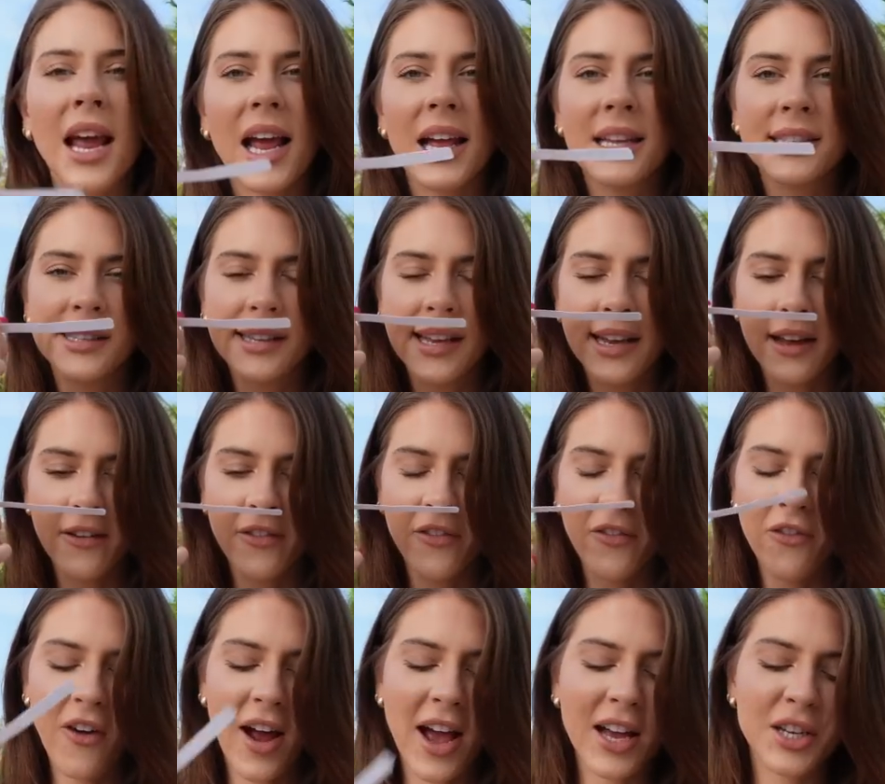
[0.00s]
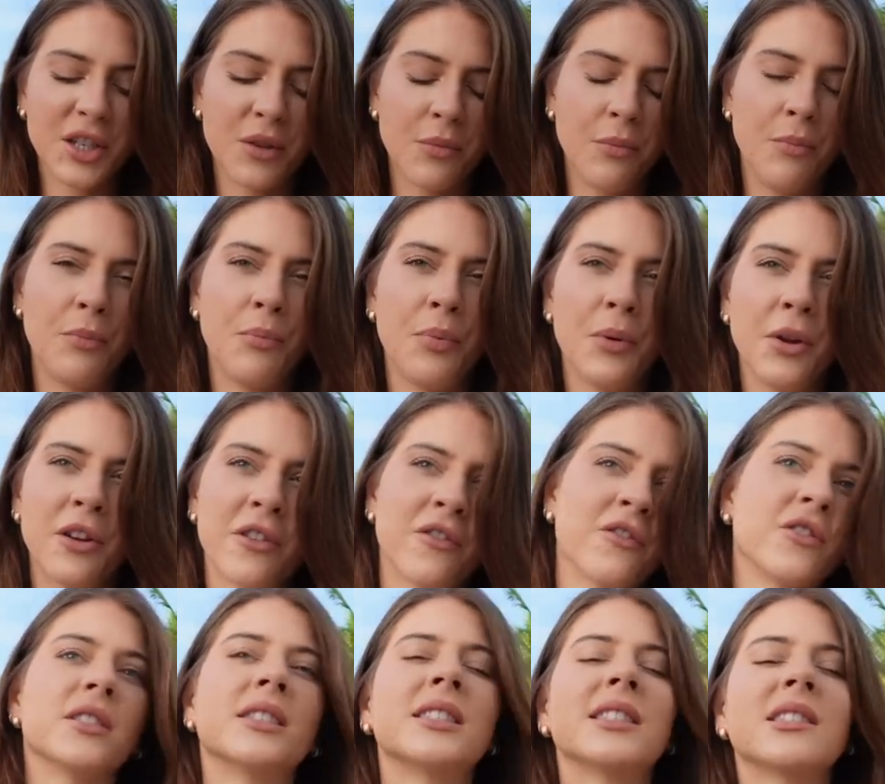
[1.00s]
It's like a fresh,
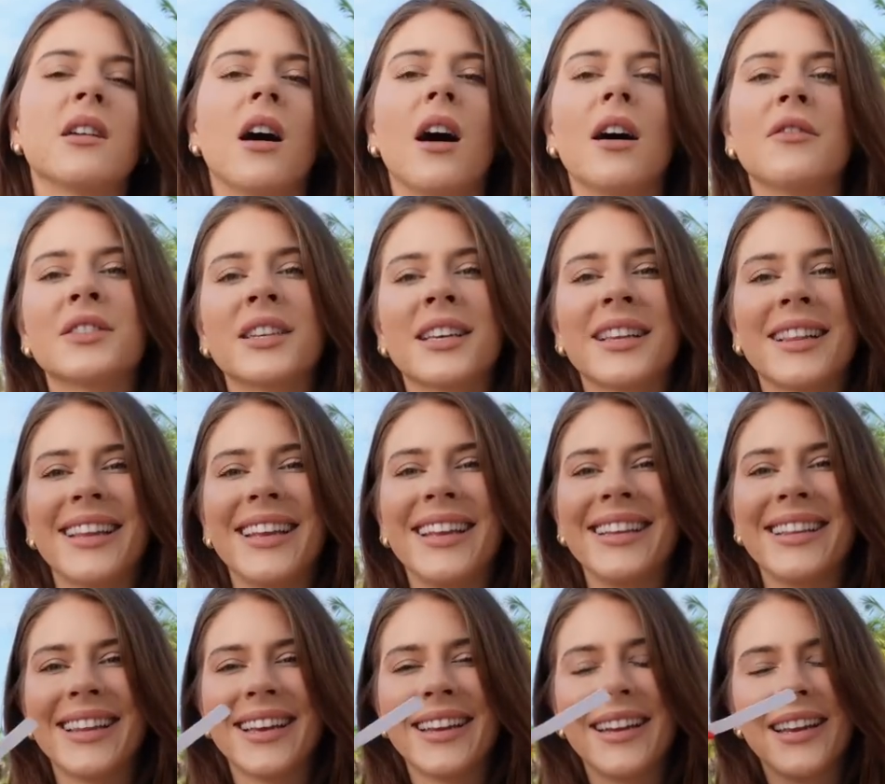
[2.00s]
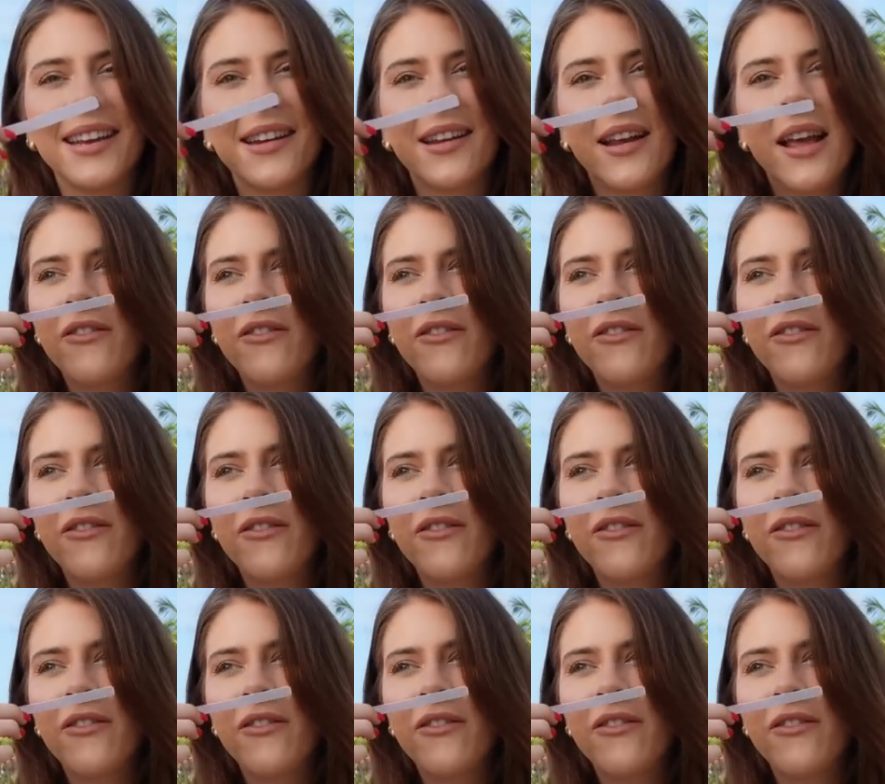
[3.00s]
beautiful, soft, clean linen.